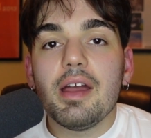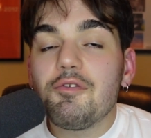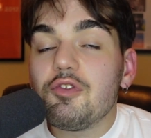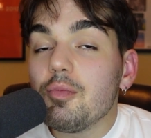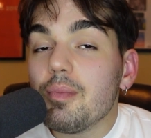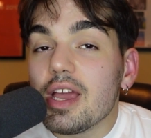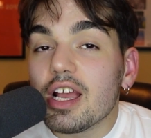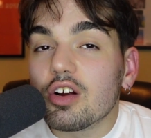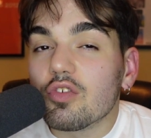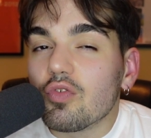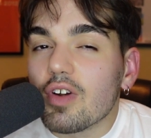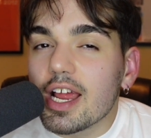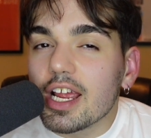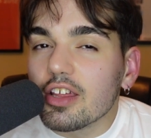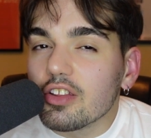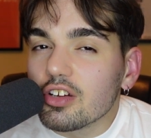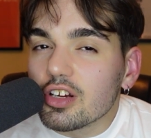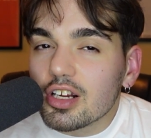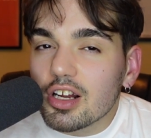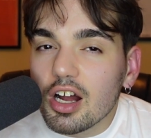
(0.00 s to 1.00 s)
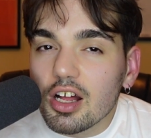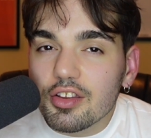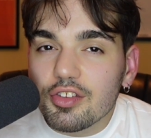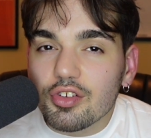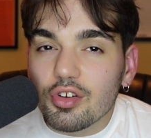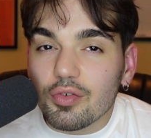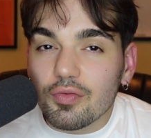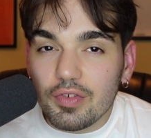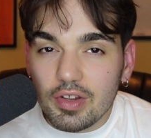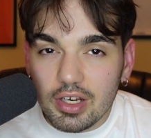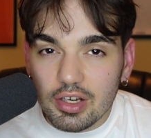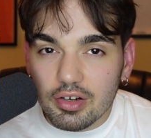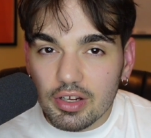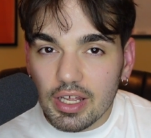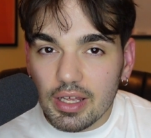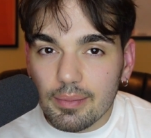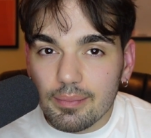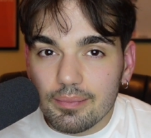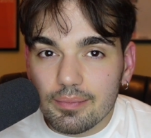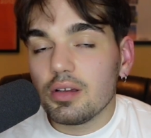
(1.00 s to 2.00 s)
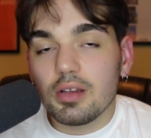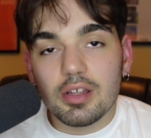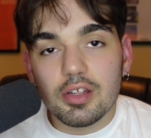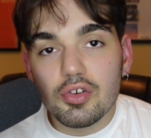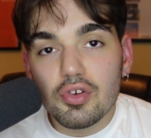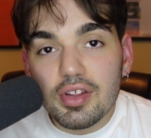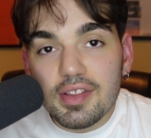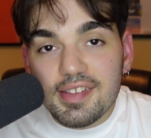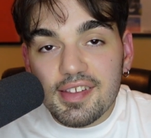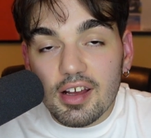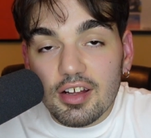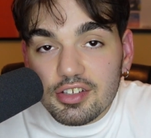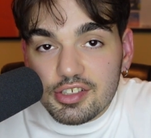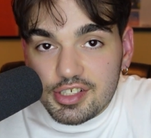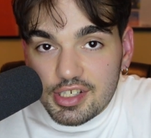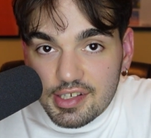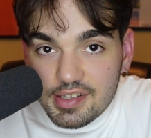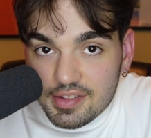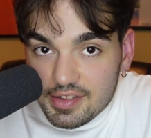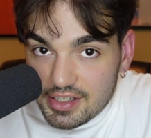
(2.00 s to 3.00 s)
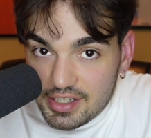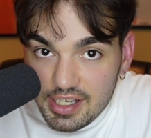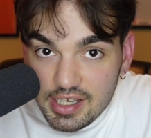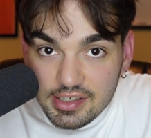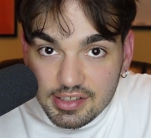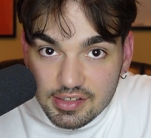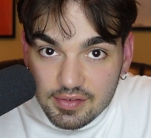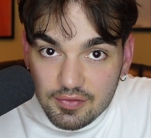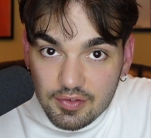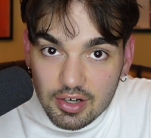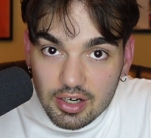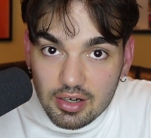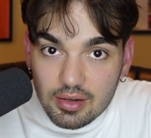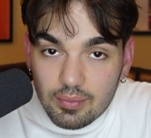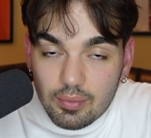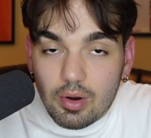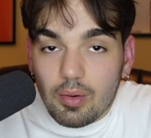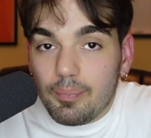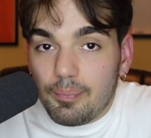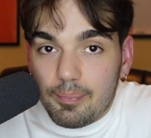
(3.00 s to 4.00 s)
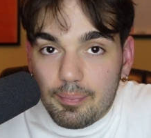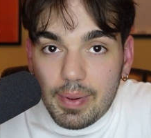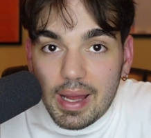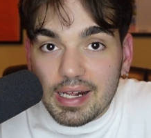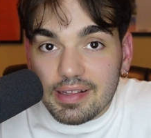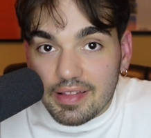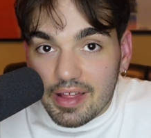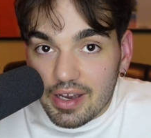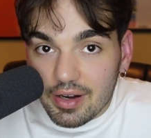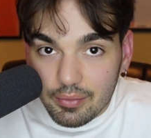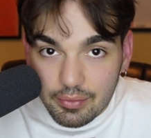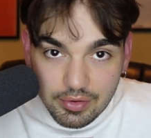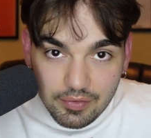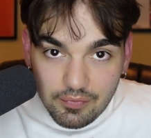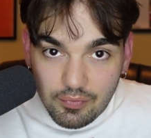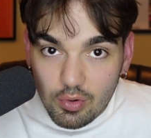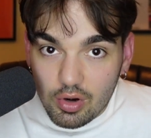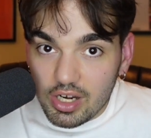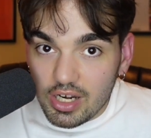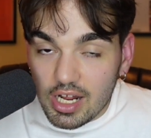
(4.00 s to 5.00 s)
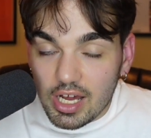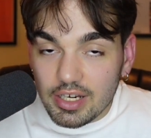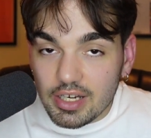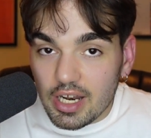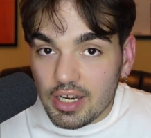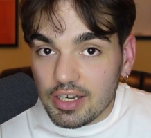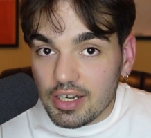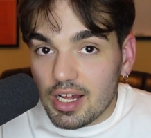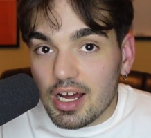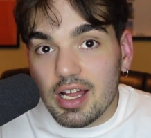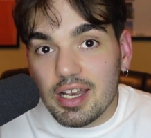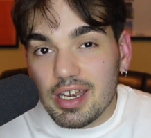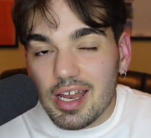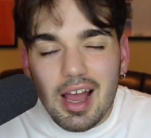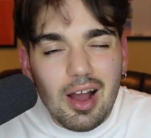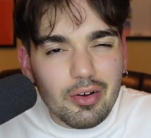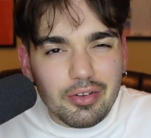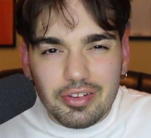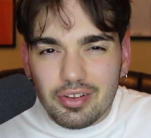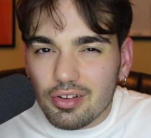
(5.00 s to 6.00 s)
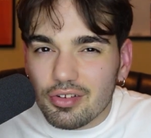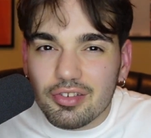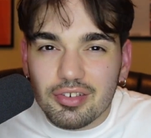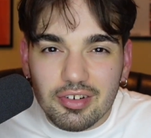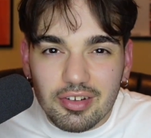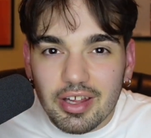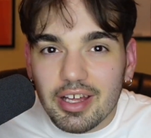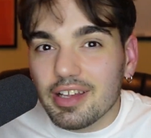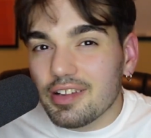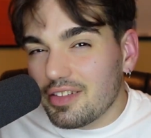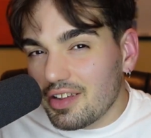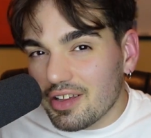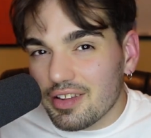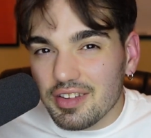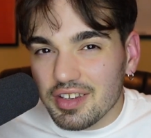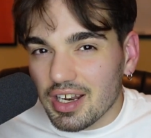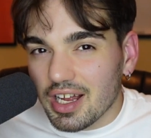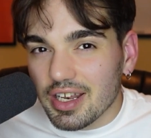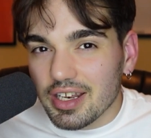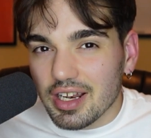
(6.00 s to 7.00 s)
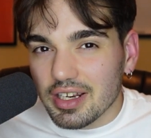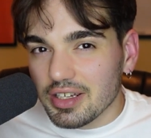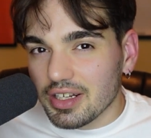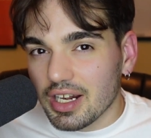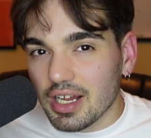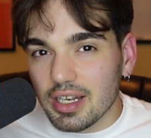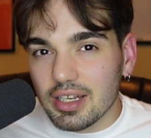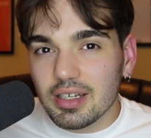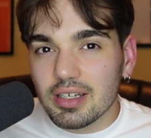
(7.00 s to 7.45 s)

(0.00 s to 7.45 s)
If you make a regular console video game, you can sell just the disc for, well, back then it was $49.99, now it's closer to like $69.99.